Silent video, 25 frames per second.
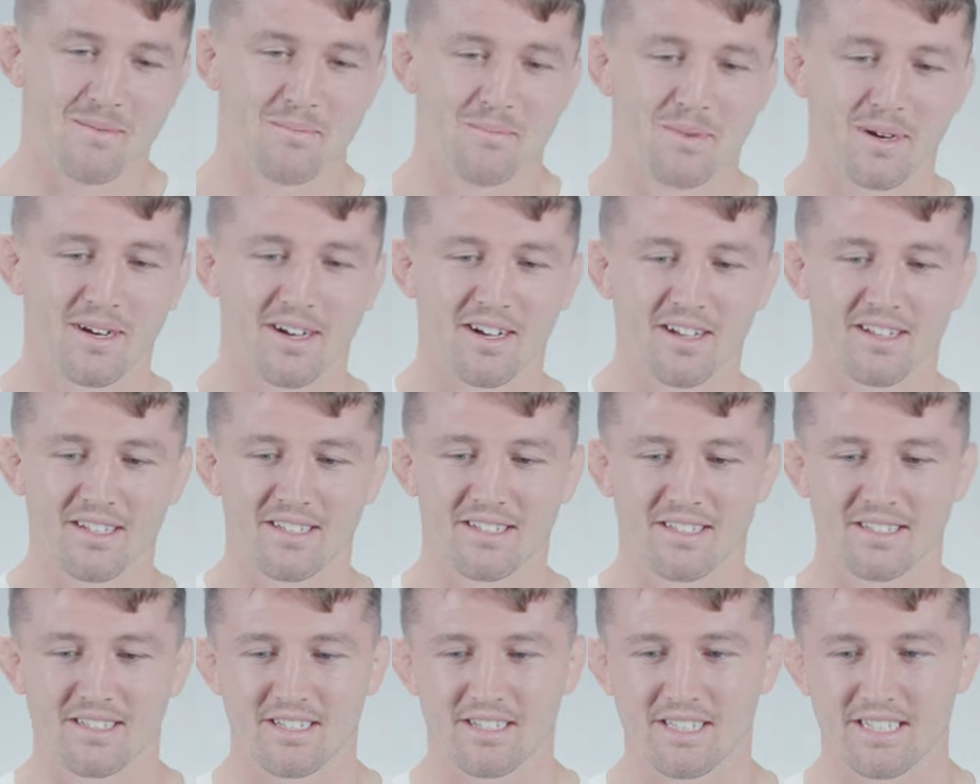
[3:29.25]

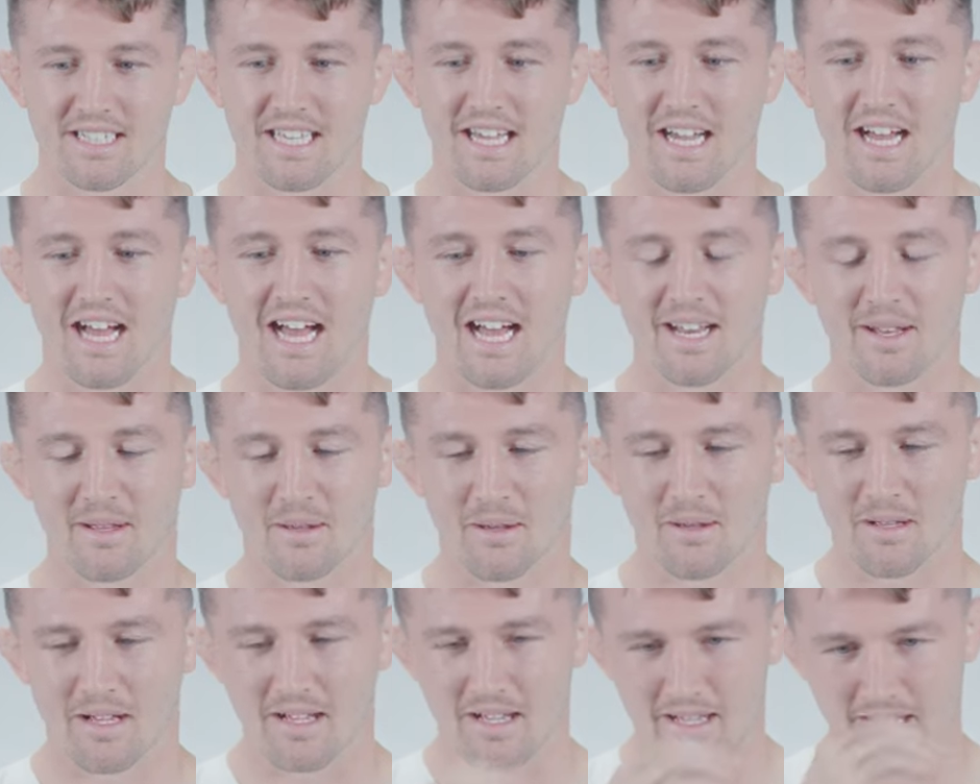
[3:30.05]
But yeah,
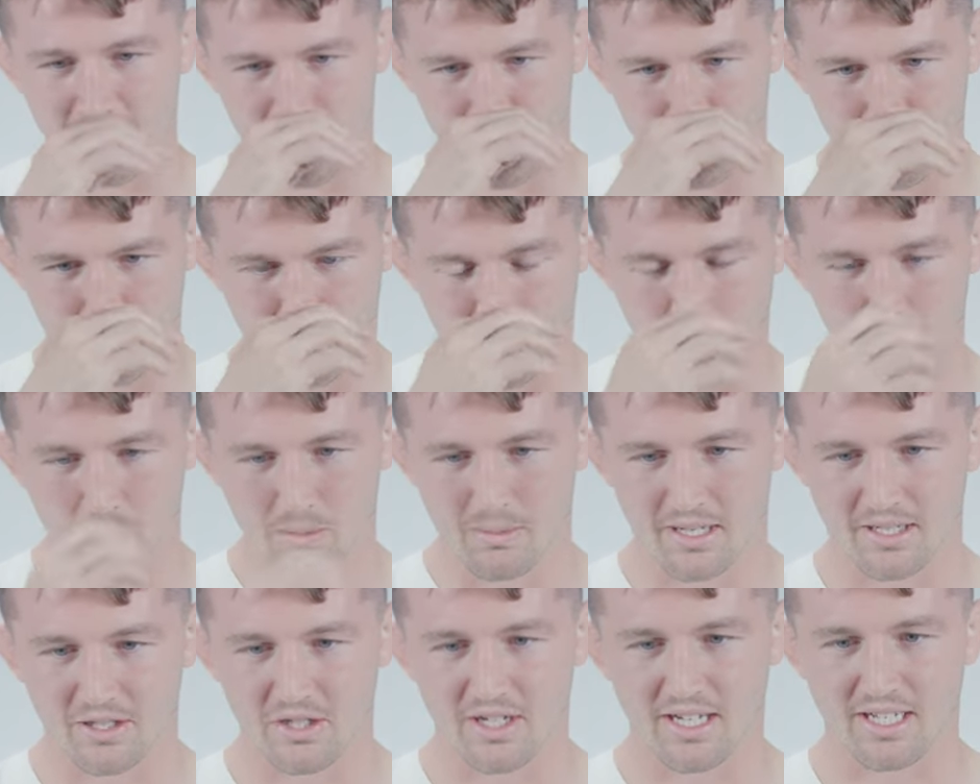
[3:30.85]
I
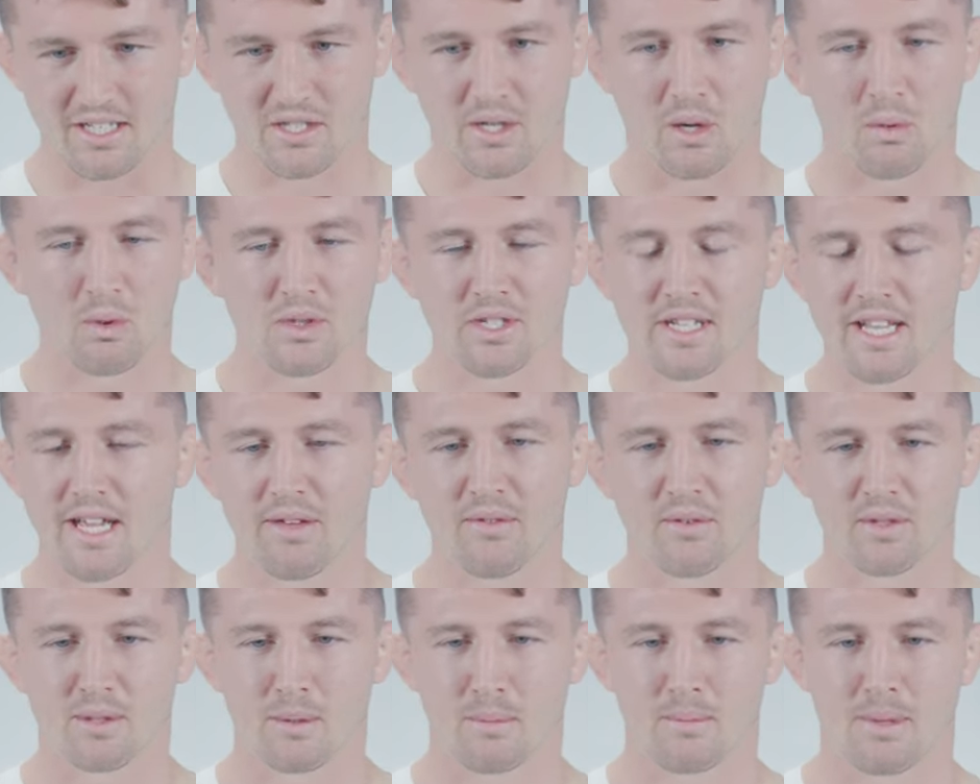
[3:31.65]
pulled my chest, so I wasn't
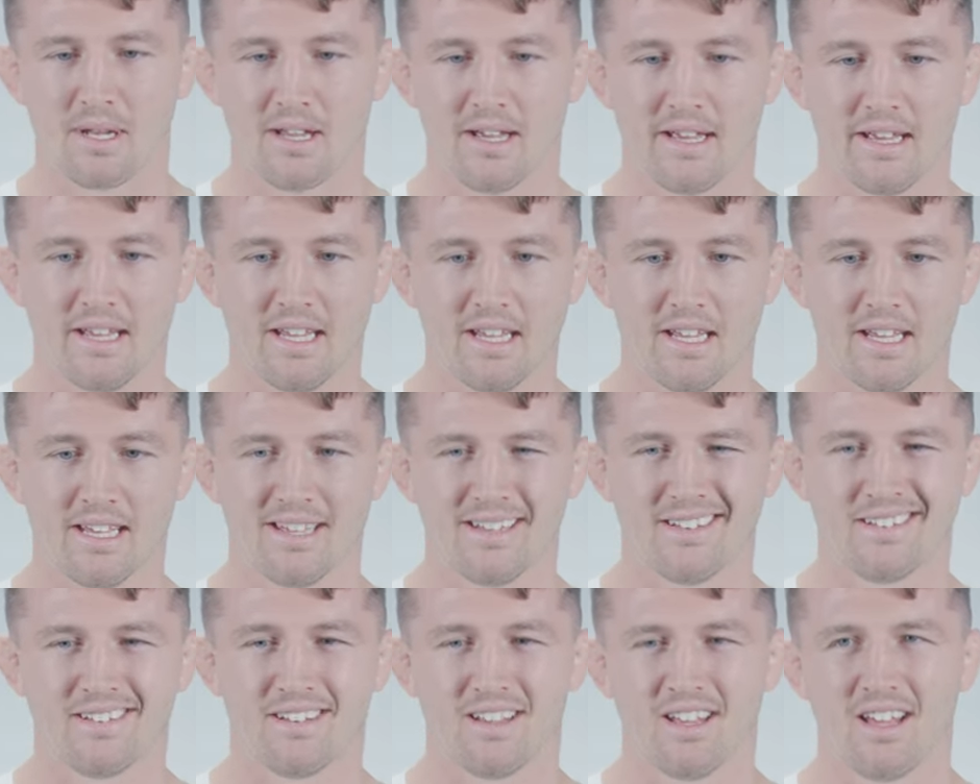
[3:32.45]
able to play
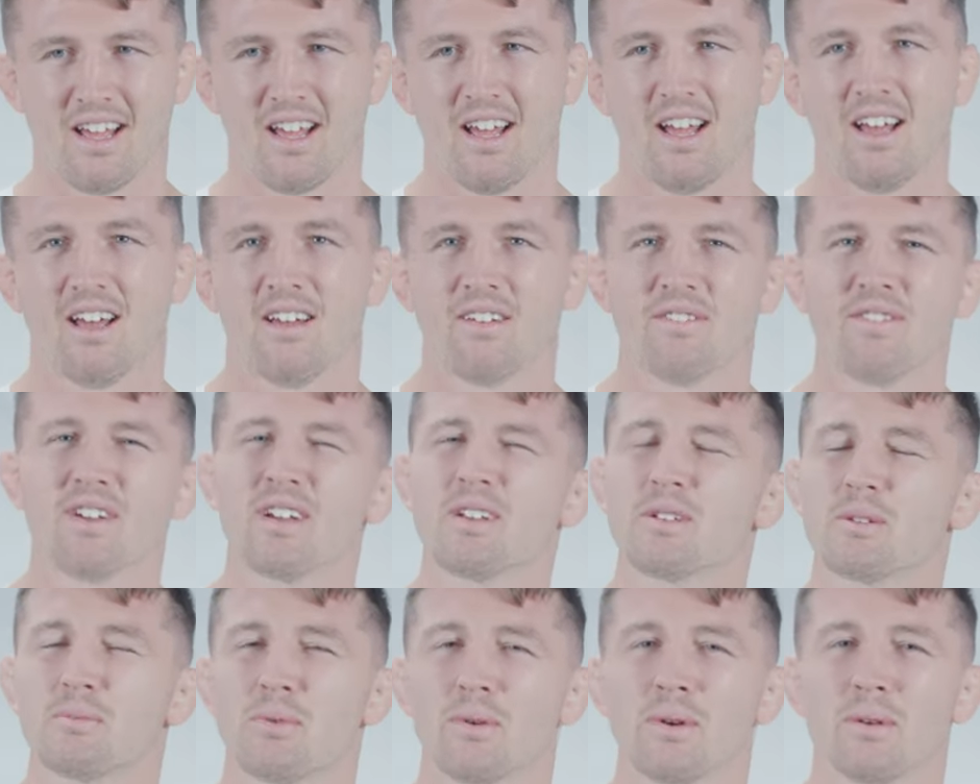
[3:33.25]
in, I
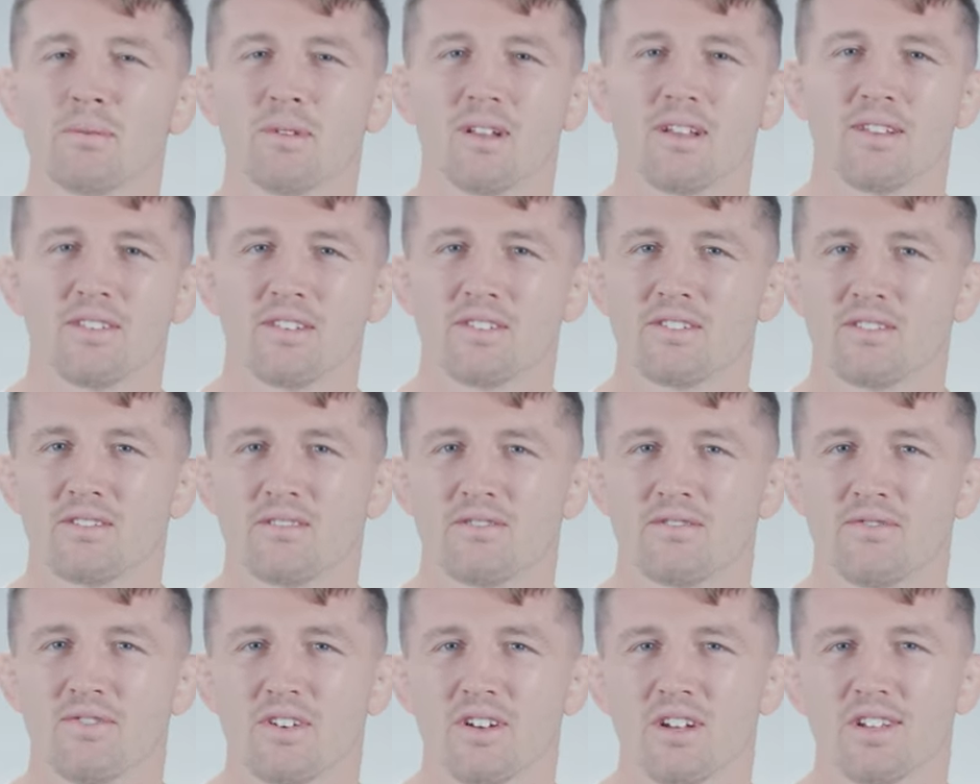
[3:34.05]
think it was probably like the
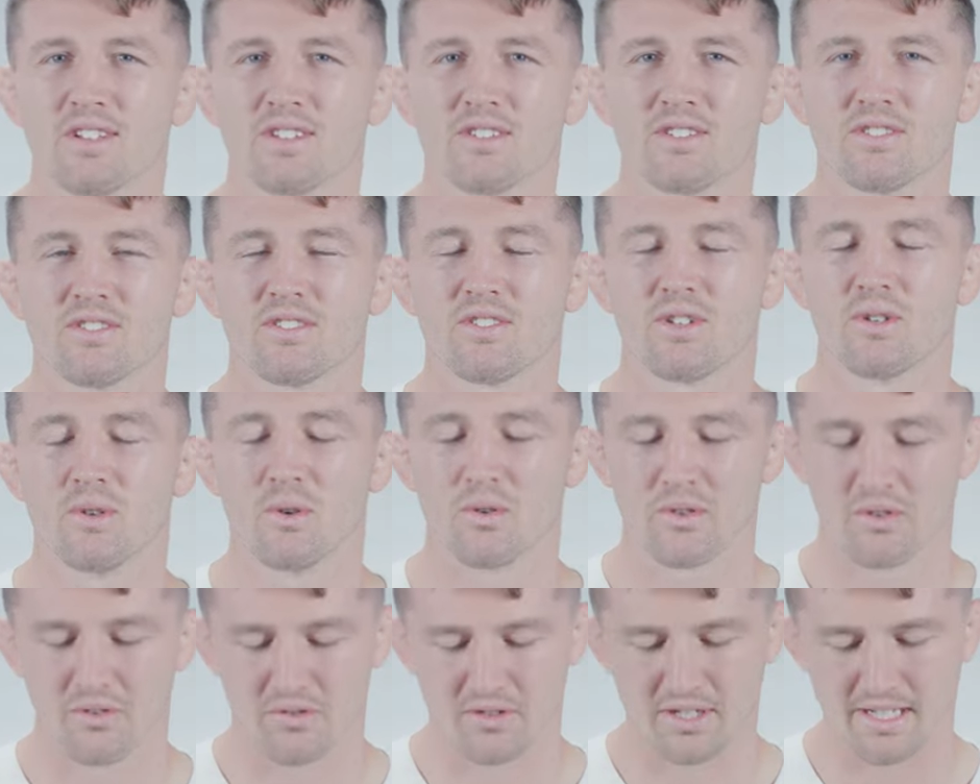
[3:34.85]
first two
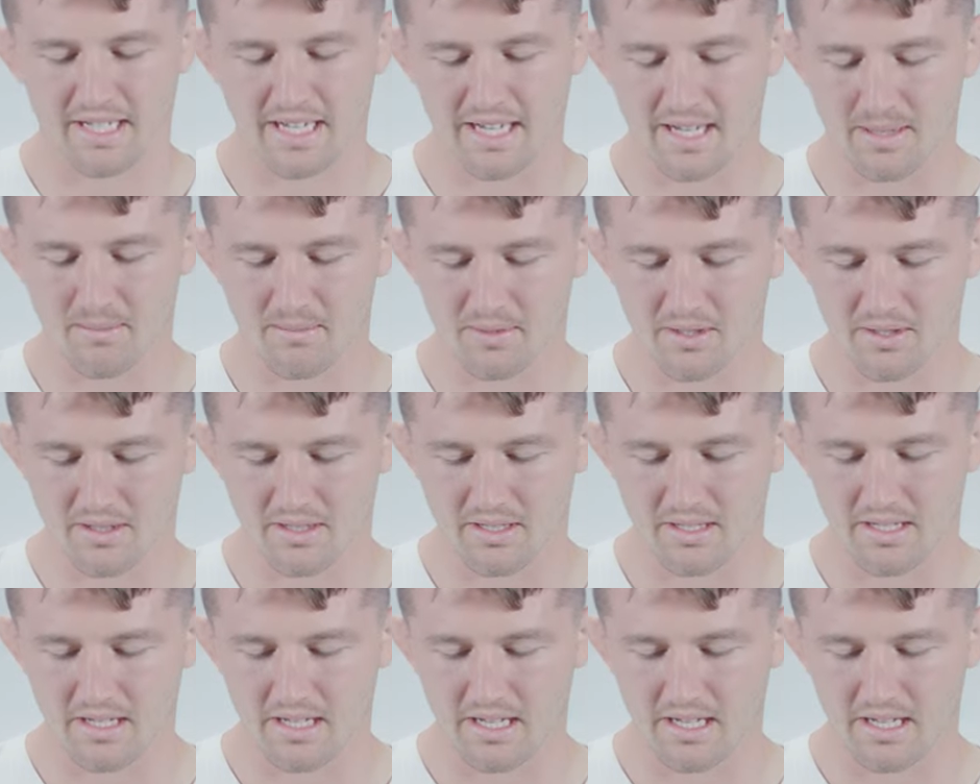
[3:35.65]
or three games.